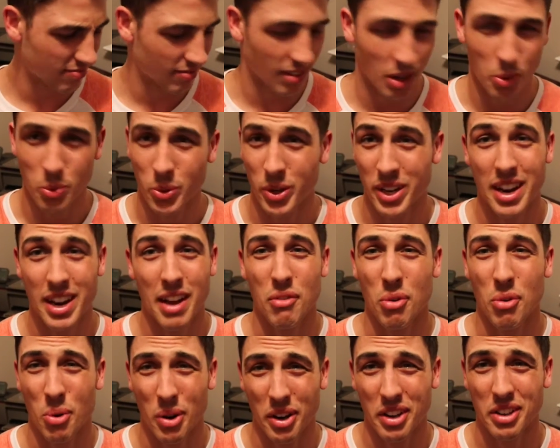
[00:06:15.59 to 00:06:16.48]
I would
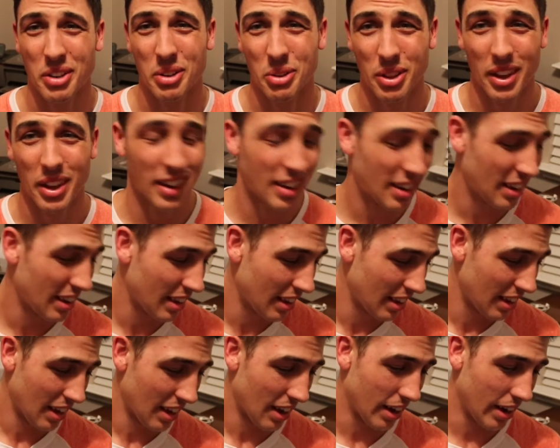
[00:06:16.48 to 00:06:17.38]
never want to do that.
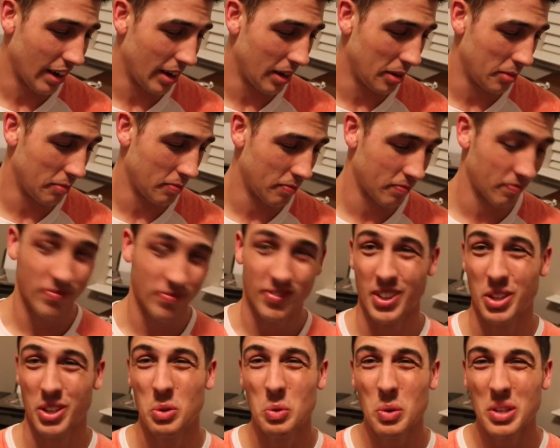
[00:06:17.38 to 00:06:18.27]

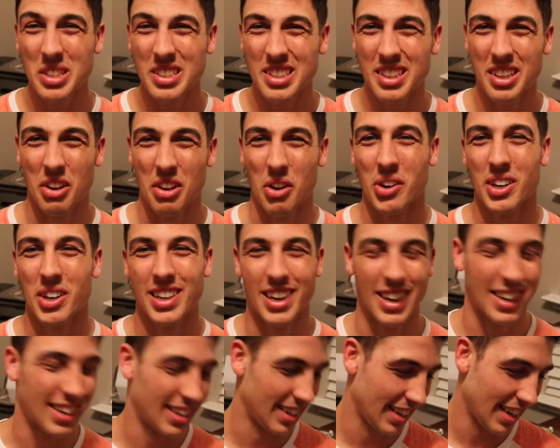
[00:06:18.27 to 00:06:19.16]
Who wants to garden
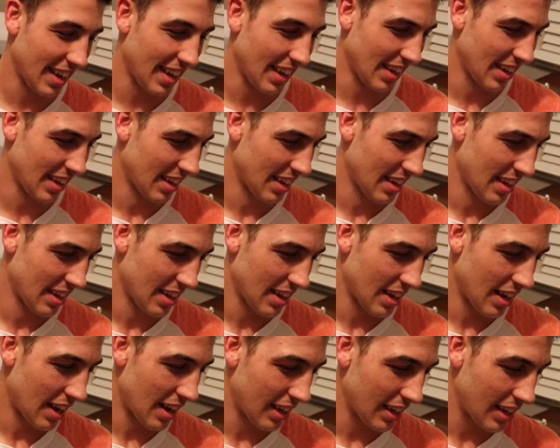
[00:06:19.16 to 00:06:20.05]
on a date?
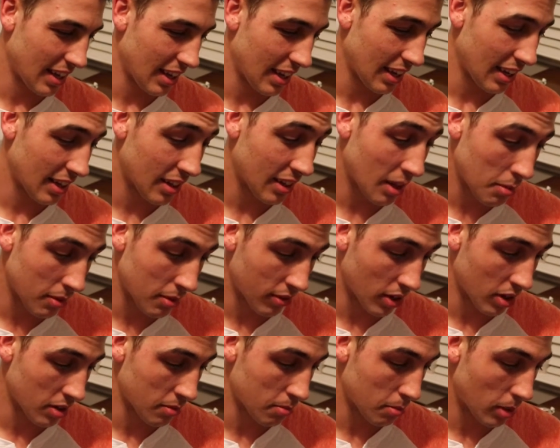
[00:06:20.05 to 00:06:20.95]
Hiking, that'd be
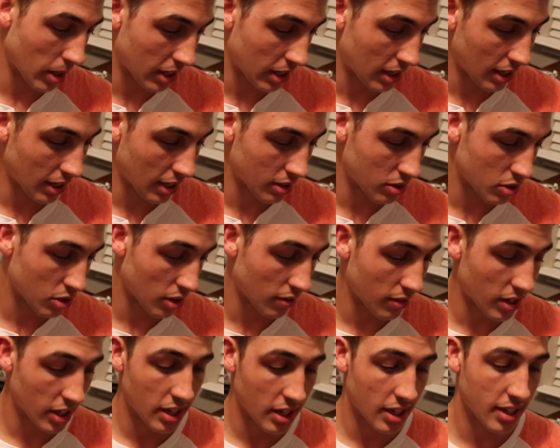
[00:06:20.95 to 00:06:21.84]
fun. Biking,
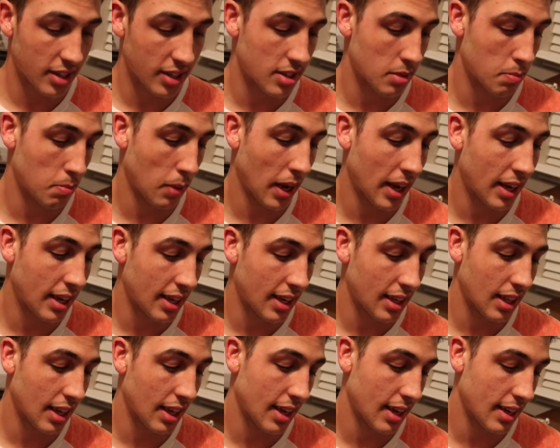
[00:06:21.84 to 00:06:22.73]
trivia nights, painting
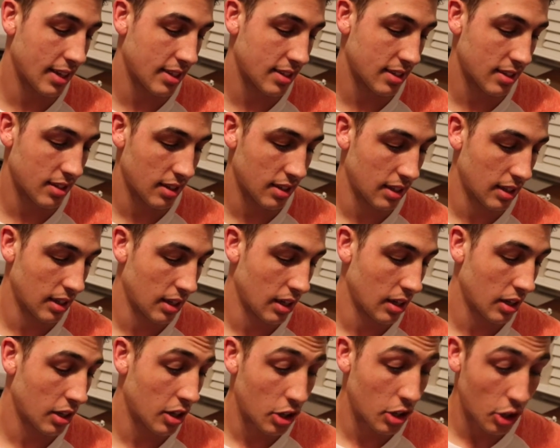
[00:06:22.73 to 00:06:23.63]
class,
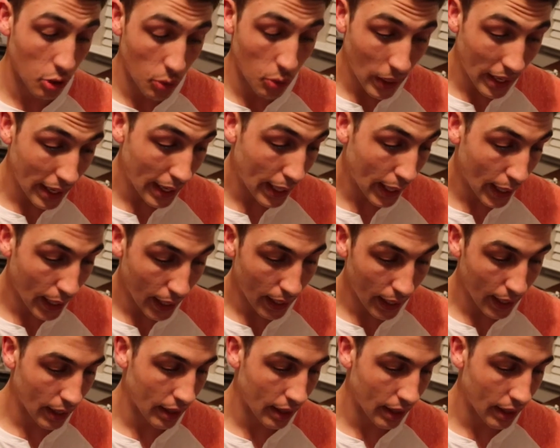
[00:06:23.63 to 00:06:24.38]
canoeing.